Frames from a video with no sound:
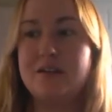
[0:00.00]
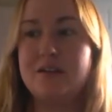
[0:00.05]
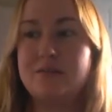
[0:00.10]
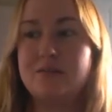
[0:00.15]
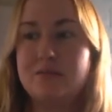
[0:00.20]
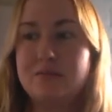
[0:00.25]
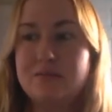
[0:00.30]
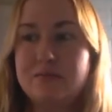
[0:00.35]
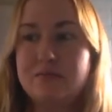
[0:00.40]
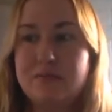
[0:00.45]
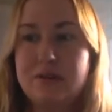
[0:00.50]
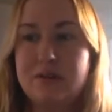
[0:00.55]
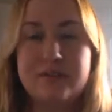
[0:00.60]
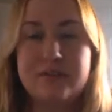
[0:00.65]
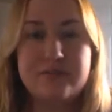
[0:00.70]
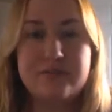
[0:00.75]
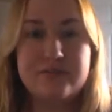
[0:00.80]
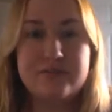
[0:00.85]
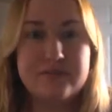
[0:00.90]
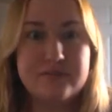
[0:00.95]
what
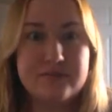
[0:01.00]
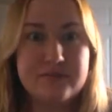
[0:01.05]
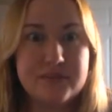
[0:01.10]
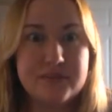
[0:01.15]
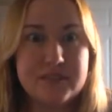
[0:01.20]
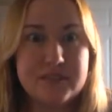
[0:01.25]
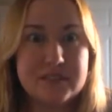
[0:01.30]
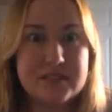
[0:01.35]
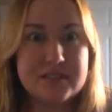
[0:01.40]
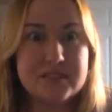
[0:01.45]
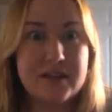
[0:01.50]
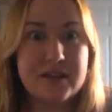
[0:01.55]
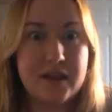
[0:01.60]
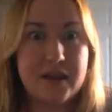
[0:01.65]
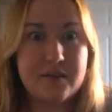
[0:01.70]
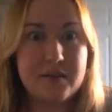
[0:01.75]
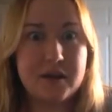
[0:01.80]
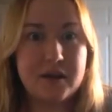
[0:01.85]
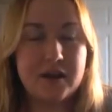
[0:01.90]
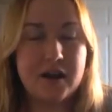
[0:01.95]
if this
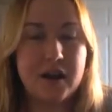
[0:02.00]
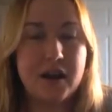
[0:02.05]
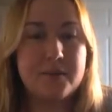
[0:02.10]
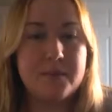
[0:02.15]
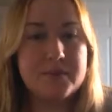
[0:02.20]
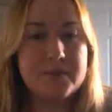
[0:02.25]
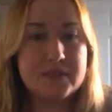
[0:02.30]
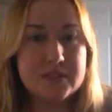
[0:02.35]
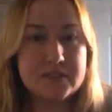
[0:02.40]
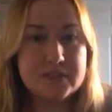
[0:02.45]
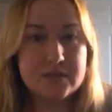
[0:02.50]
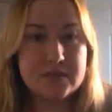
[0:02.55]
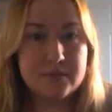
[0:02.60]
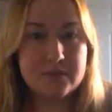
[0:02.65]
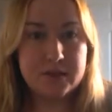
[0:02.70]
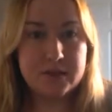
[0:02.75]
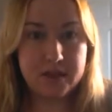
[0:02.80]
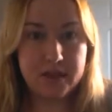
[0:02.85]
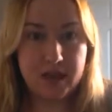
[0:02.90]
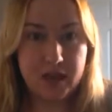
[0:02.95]
nightmare happens to
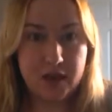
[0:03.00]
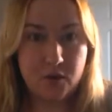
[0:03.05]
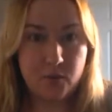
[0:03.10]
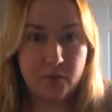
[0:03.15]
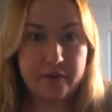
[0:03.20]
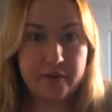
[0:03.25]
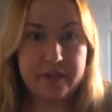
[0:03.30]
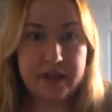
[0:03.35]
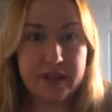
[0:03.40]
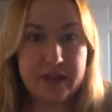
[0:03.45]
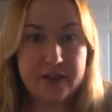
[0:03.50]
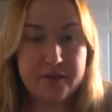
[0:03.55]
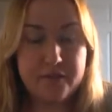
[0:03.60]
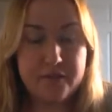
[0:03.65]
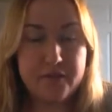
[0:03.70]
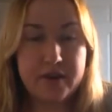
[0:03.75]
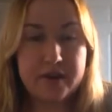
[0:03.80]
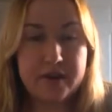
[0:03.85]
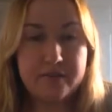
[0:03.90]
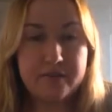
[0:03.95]
me again where they
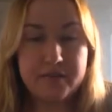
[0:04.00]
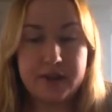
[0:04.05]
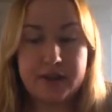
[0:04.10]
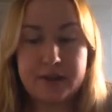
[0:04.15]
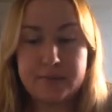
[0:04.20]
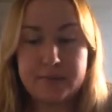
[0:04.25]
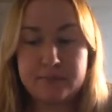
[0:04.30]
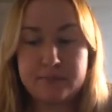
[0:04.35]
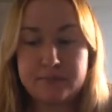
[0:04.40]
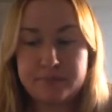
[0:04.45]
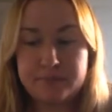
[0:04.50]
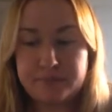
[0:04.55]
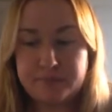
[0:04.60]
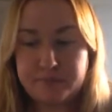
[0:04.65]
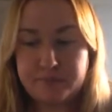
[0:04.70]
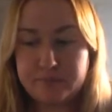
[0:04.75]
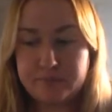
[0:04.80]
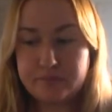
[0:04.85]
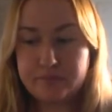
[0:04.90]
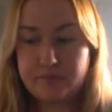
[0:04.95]
can't find a vein?
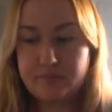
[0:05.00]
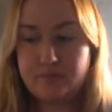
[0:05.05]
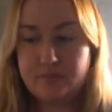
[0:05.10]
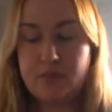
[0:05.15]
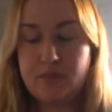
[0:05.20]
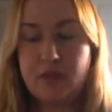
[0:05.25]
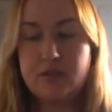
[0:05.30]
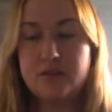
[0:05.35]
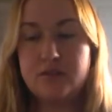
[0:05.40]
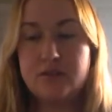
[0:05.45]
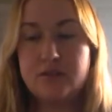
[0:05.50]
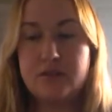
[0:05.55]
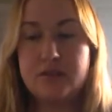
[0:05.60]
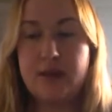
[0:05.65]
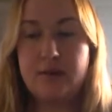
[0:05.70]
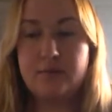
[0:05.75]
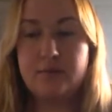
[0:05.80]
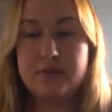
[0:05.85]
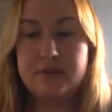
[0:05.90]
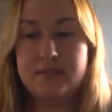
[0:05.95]
So
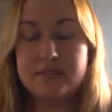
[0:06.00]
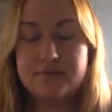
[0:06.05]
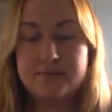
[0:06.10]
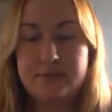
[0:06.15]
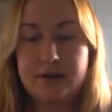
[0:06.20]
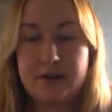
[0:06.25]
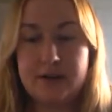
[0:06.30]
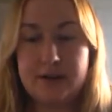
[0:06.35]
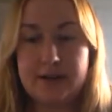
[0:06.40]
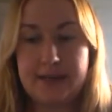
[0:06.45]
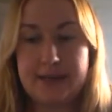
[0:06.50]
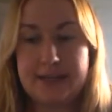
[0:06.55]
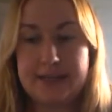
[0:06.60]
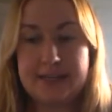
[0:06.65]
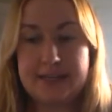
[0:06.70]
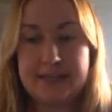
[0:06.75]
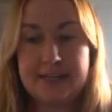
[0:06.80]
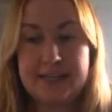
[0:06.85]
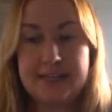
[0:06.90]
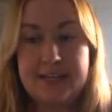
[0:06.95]
that was
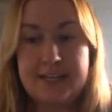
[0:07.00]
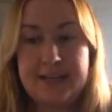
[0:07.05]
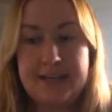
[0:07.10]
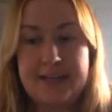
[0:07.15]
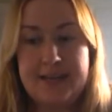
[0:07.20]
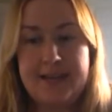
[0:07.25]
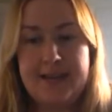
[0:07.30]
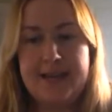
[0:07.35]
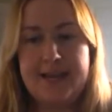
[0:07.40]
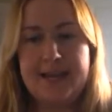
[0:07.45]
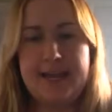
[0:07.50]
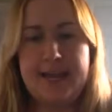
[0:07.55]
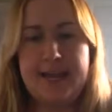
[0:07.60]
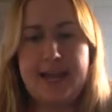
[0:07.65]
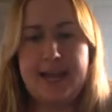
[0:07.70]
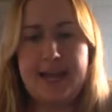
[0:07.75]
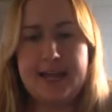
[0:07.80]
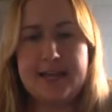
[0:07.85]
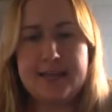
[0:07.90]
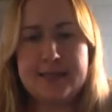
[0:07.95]
fine.
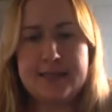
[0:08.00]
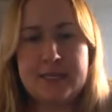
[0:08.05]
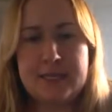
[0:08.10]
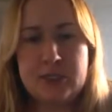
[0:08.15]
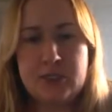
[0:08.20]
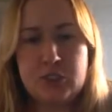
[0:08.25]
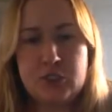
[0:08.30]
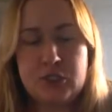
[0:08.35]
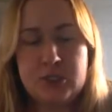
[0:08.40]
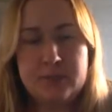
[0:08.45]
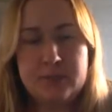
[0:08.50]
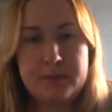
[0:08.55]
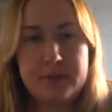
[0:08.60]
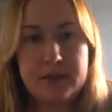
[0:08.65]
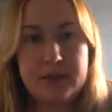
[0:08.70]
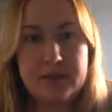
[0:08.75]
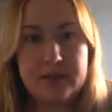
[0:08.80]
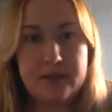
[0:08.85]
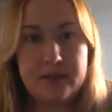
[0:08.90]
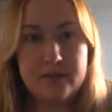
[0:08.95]
And then she
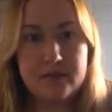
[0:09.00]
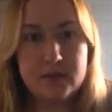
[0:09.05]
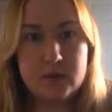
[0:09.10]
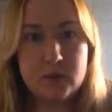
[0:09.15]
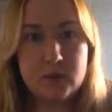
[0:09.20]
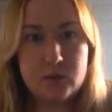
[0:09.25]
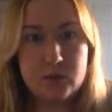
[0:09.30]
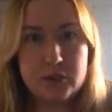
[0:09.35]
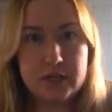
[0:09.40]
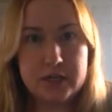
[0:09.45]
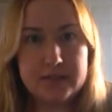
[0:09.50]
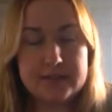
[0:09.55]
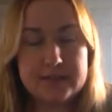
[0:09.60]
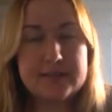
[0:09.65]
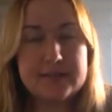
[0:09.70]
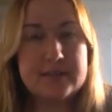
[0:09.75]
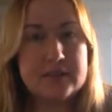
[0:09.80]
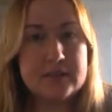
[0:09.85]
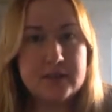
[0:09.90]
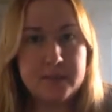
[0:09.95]
put a few
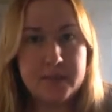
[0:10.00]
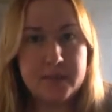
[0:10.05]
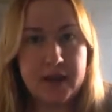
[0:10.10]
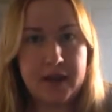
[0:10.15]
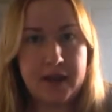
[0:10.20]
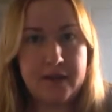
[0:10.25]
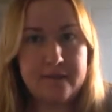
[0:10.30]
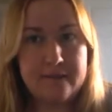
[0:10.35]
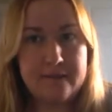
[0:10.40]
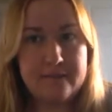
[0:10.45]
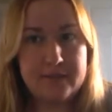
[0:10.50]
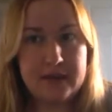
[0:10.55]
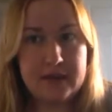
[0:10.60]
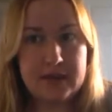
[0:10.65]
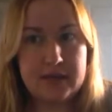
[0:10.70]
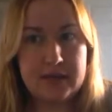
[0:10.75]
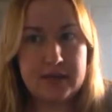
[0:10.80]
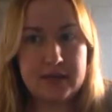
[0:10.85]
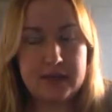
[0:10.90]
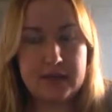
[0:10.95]
drugs into my IV,
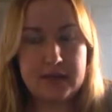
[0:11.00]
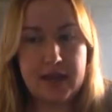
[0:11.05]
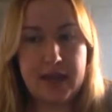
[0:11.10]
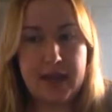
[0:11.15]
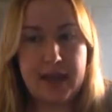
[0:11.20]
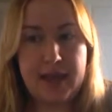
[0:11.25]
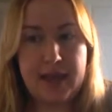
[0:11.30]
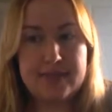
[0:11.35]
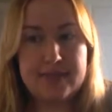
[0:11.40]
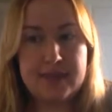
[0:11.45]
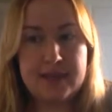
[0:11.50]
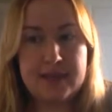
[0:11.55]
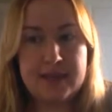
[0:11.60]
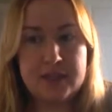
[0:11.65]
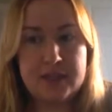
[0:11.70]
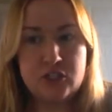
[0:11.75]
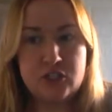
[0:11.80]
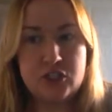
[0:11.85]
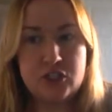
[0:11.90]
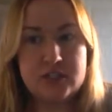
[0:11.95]
and
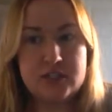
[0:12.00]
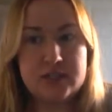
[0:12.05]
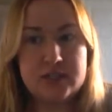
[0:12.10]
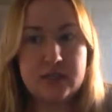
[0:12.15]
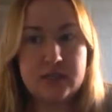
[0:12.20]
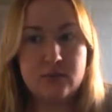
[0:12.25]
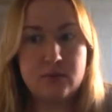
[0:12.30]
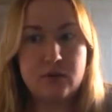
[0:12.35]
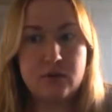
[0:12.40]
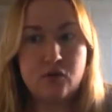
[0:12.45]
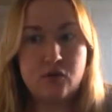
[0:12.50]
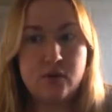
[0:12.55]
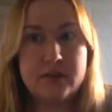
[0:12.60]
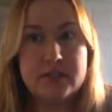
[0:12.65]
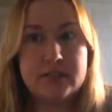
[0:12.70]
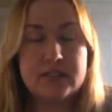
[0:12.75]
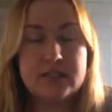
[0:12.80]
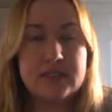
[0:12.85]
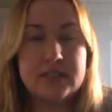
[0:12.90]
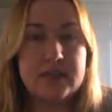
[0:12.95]
then she said, we're
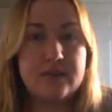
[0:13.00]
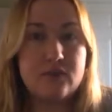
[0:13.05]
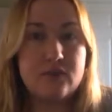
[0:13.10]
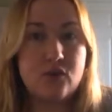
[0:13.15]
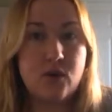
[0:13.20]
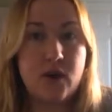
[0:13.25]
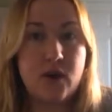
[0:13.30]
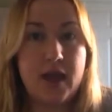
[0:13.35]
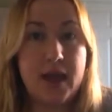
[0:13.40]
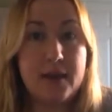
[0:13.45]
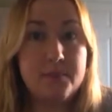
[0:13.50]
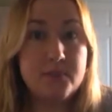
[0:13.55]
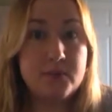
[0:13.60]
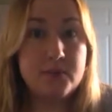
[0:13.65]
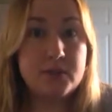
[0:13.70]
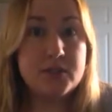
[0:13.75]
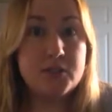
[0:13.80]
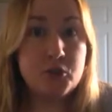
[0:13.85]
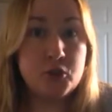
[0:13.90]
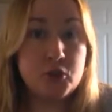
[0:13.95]
going to give you a
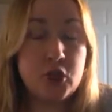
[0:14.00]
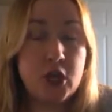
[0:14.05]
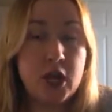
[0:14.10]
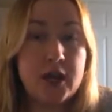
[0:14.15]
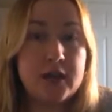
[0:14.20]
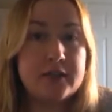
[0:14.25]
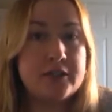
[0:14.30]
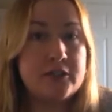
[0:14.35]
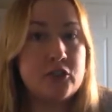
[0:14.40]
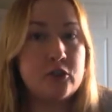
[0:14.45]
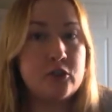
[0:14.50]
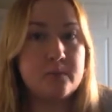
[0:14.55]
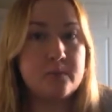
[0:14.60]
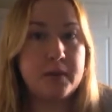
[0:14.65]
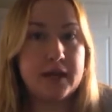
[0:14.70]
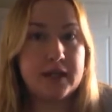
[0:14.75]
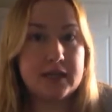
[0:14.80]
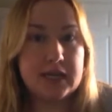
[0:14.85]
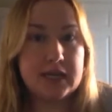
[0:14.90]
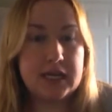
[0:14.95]
heparin shot in your
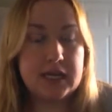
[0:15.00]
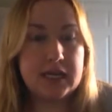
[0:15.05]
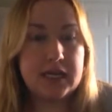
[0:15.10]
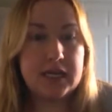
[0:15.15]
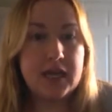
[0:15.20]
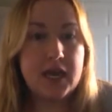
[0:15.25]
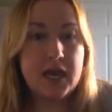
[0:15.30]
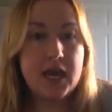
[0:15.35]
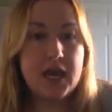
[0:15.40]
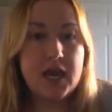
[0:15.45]
belly.